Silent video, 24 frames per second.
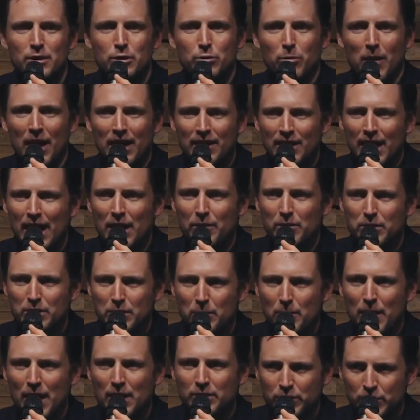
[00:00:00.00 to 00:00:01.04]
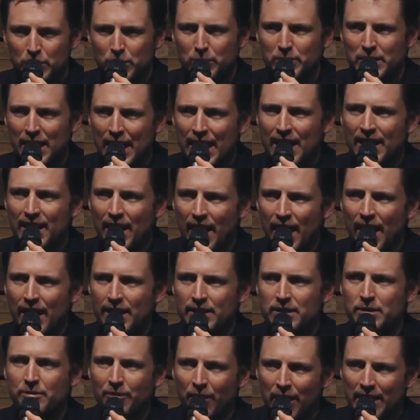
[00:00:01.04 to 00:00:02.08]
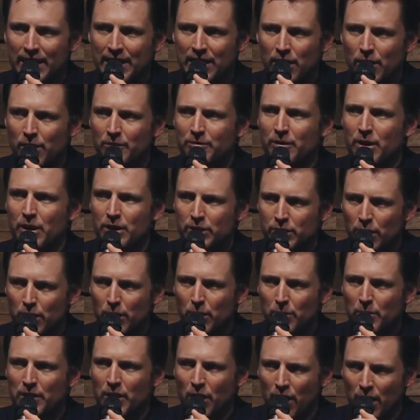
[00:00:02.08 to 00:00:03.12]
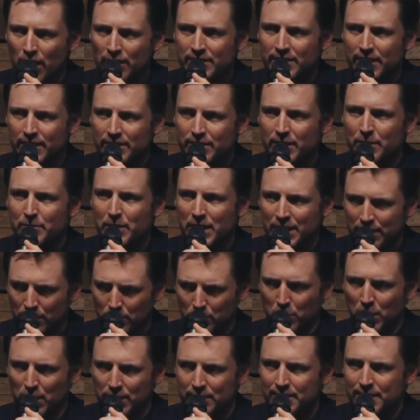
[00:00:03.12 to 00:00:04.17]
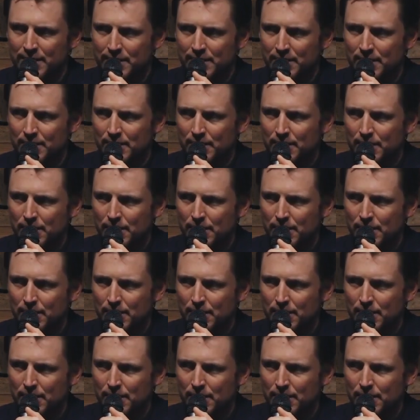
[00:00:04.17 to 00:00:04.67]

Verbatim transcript: Twilight was about two gay guys fighting over a girl with autism in the woods.